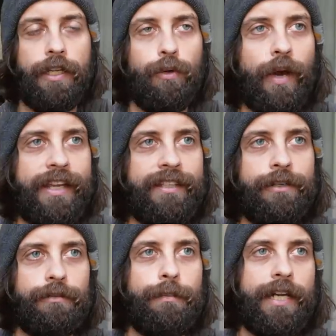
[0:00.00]
and the way that
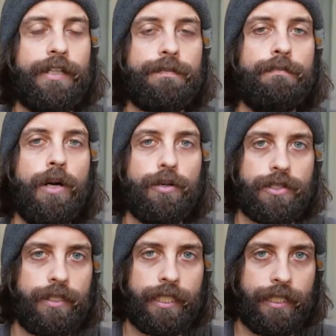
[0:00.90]
it remains
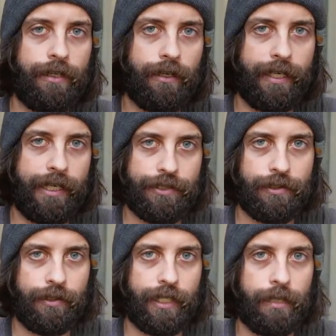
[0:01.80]
mostly
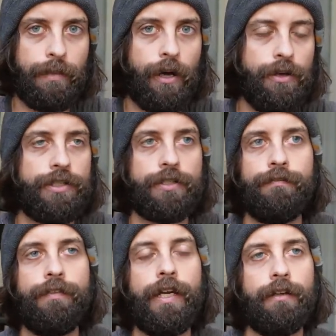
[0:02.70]
unanswered, and it poses a
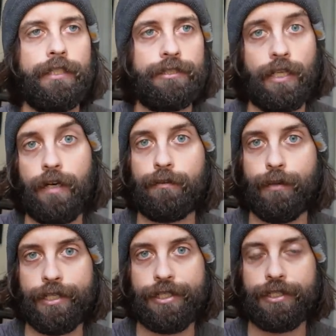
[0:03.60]
very tough
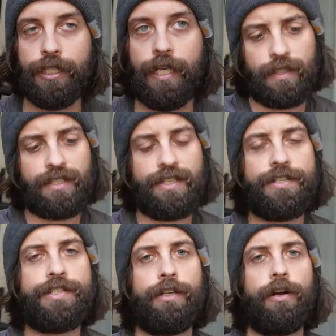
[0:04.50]
question. It's
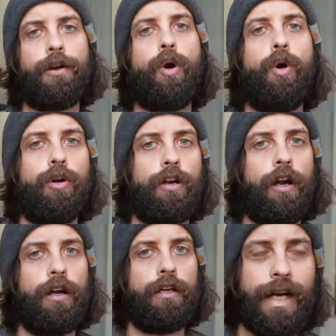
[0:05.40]
considered a
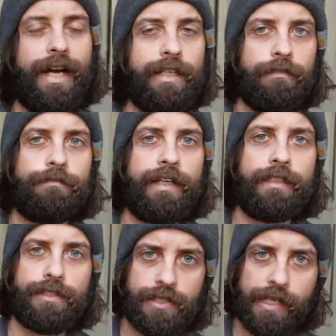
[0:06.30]
horror. I didn't find
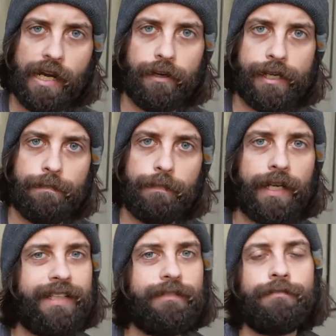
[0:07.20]
it scary, but
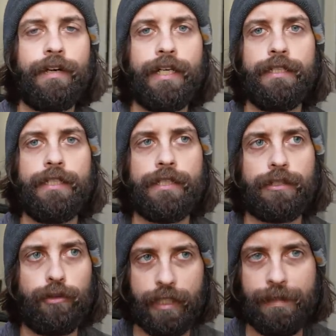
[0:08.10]
I did find
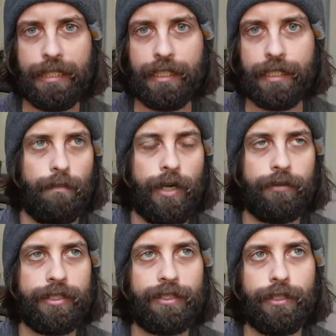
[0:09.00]
it creepy. My
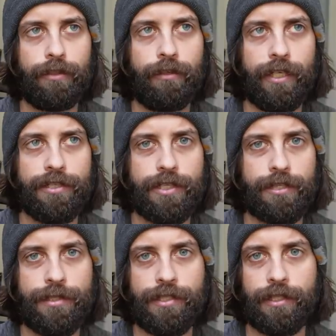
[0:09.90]
only real
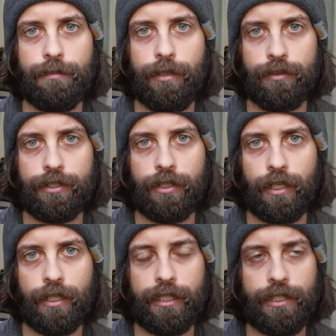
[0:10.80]
criticism is that the middle
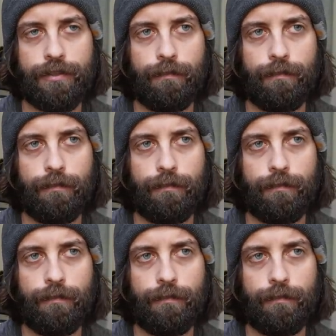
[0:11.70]
chunk gets